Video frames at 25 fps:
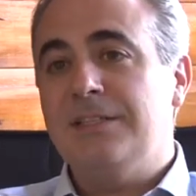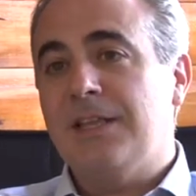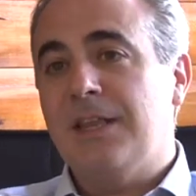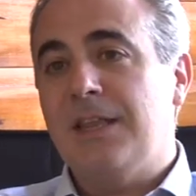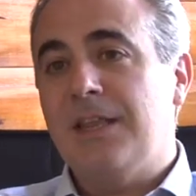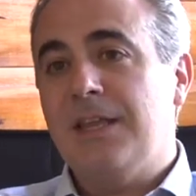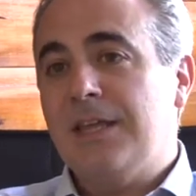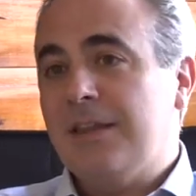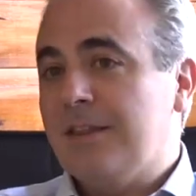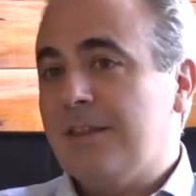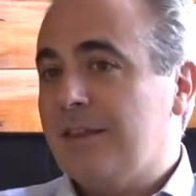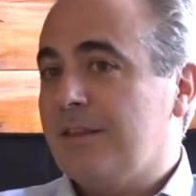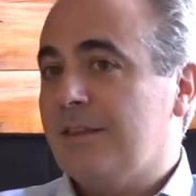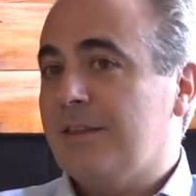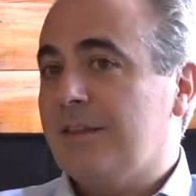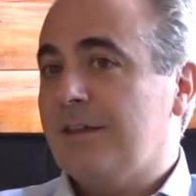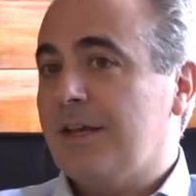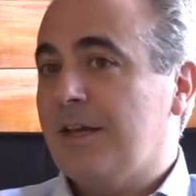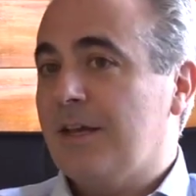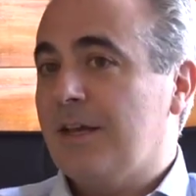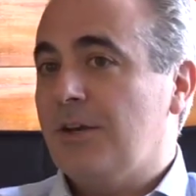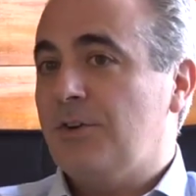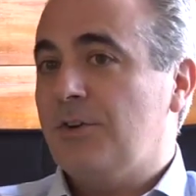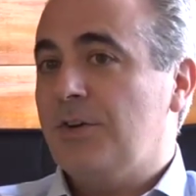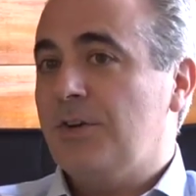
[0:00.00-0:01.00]
I think that the
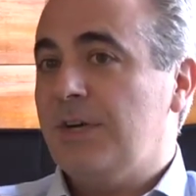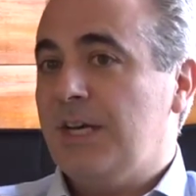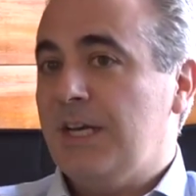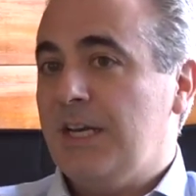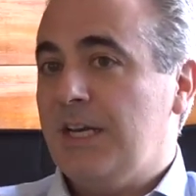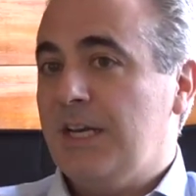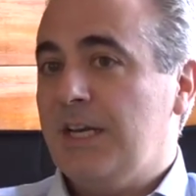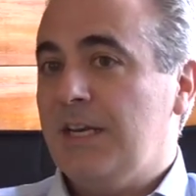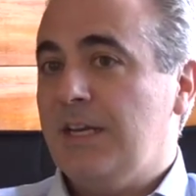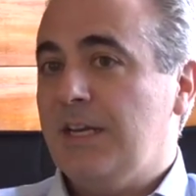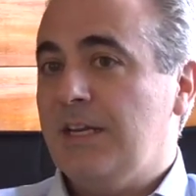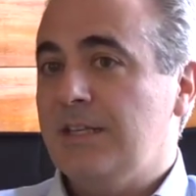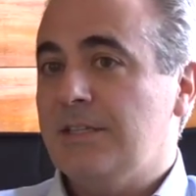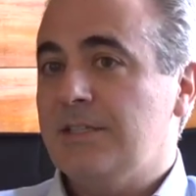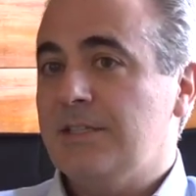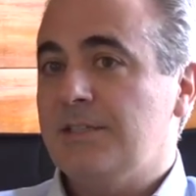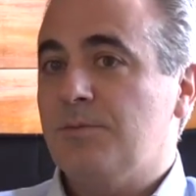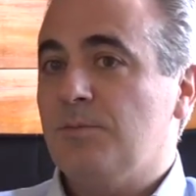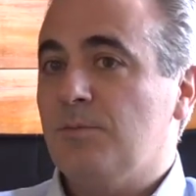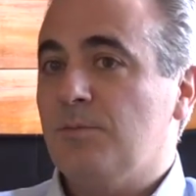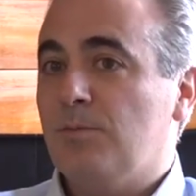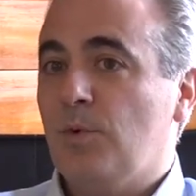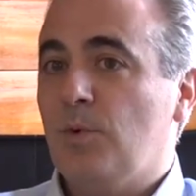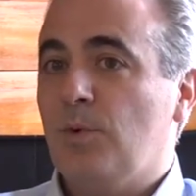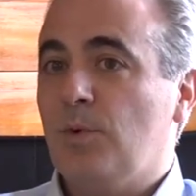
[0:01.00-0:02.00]
country
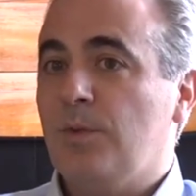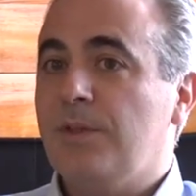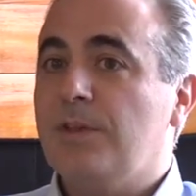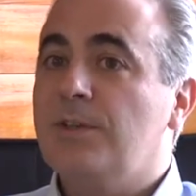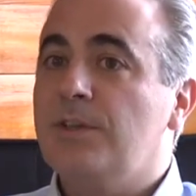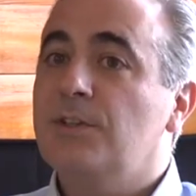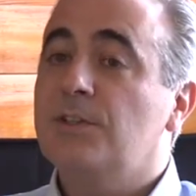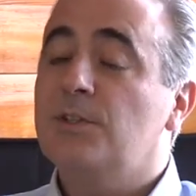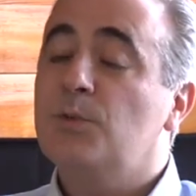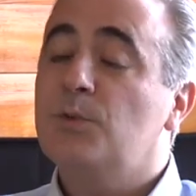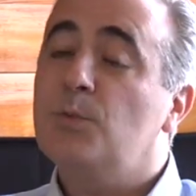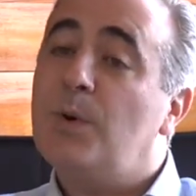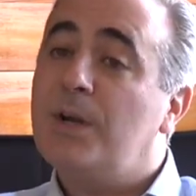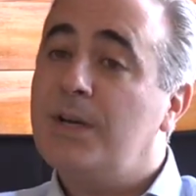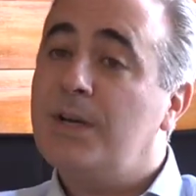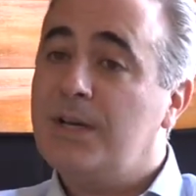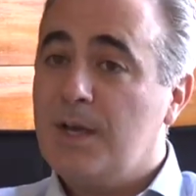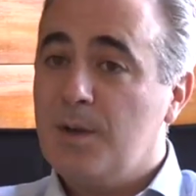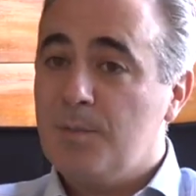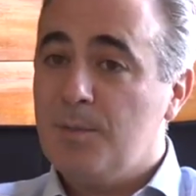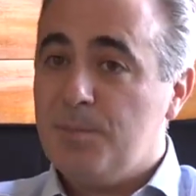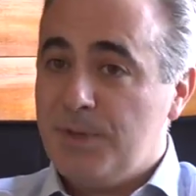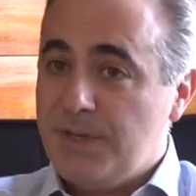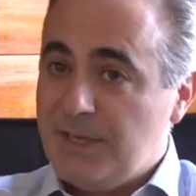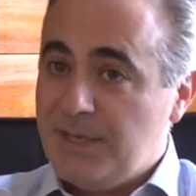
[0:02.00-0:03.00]
needs more than just one
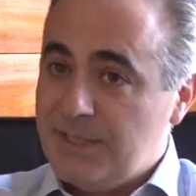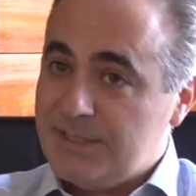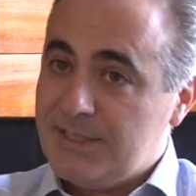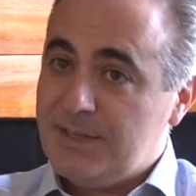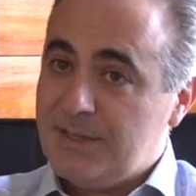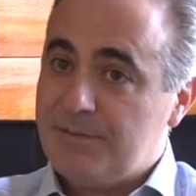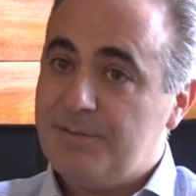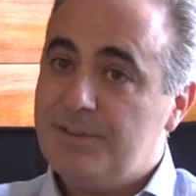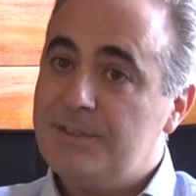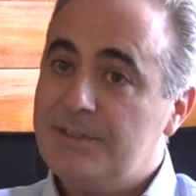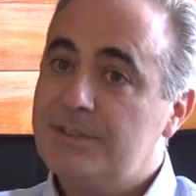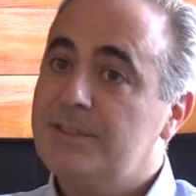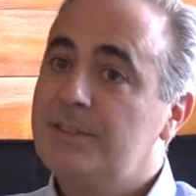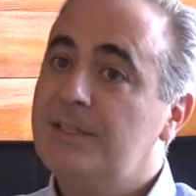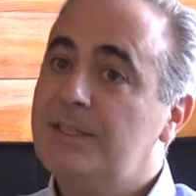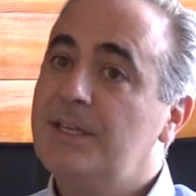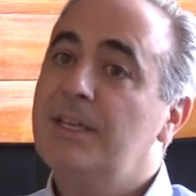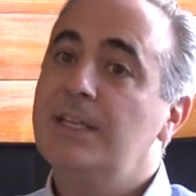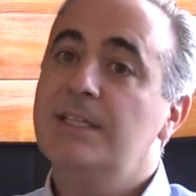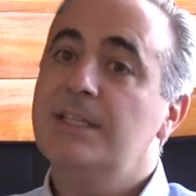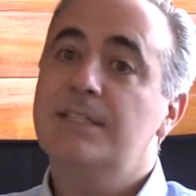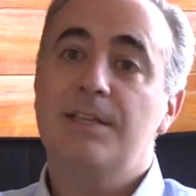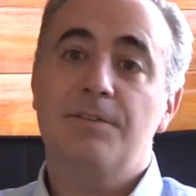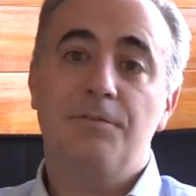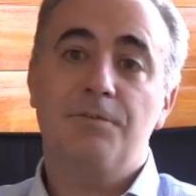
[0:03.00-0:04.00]
company's efforts. It
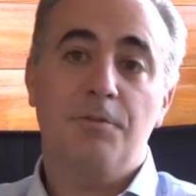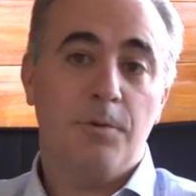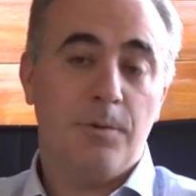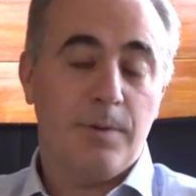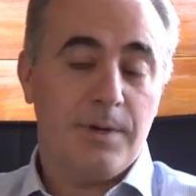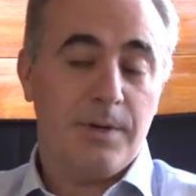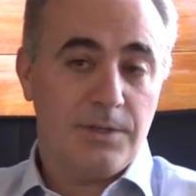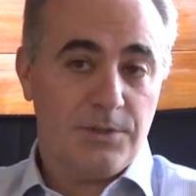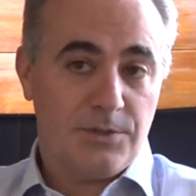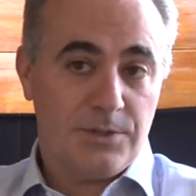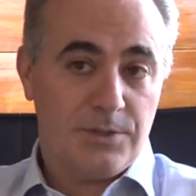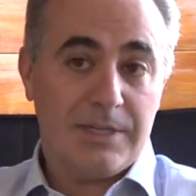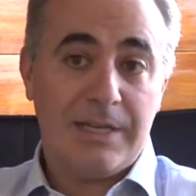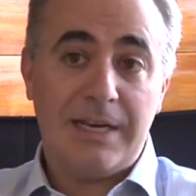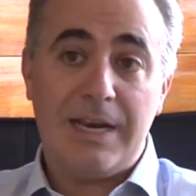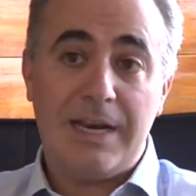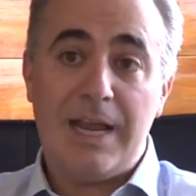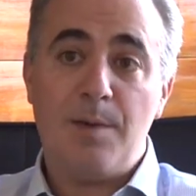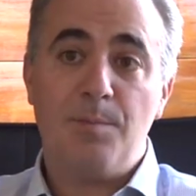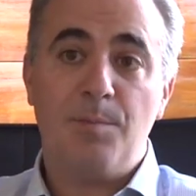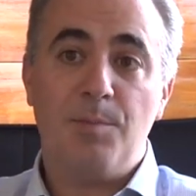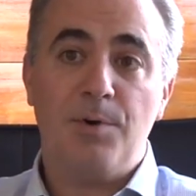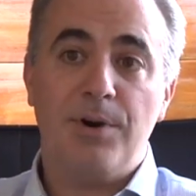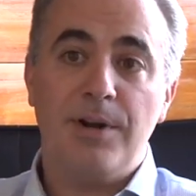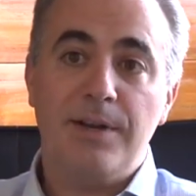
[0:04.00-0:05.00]
needs everyone to
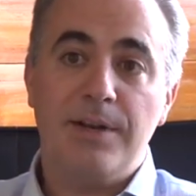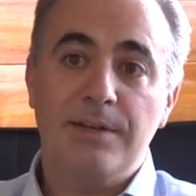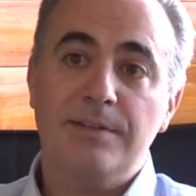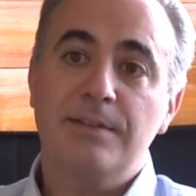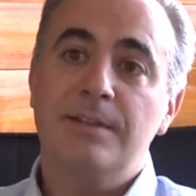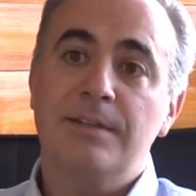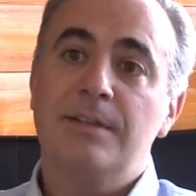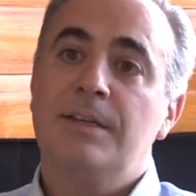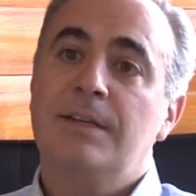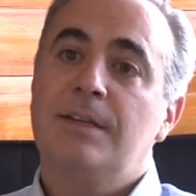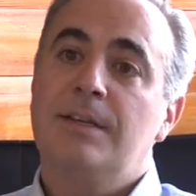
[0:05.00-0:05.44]
collaborate.